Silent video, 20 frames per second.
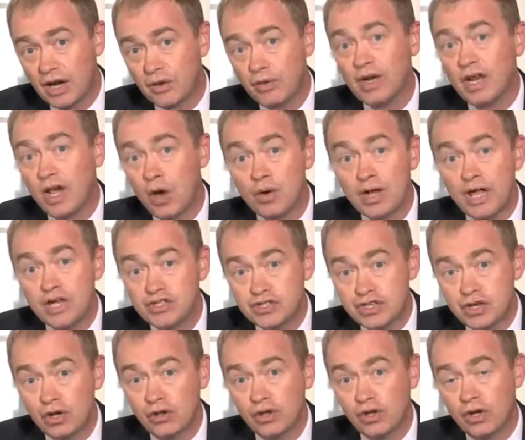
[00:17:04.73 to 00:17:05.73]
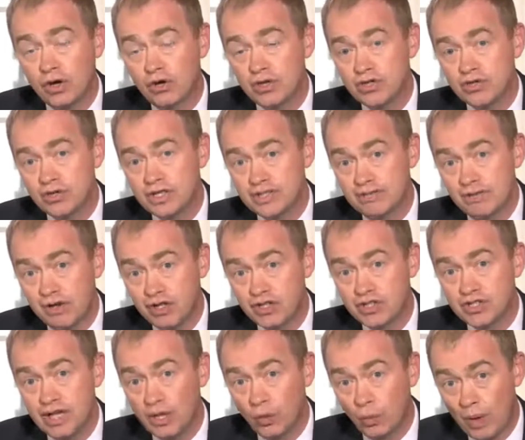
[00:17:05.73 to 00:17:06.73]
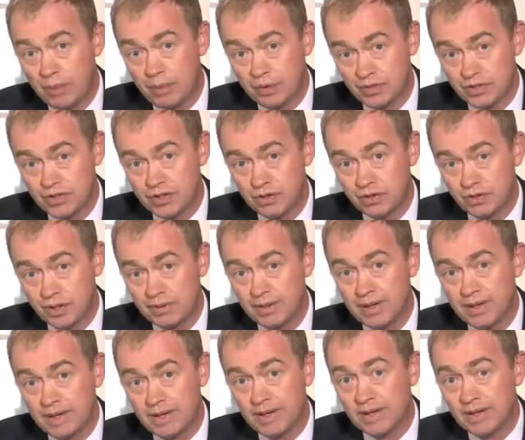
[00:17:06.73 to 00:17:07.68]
and really only interested in other countries if you can sell weapons to them.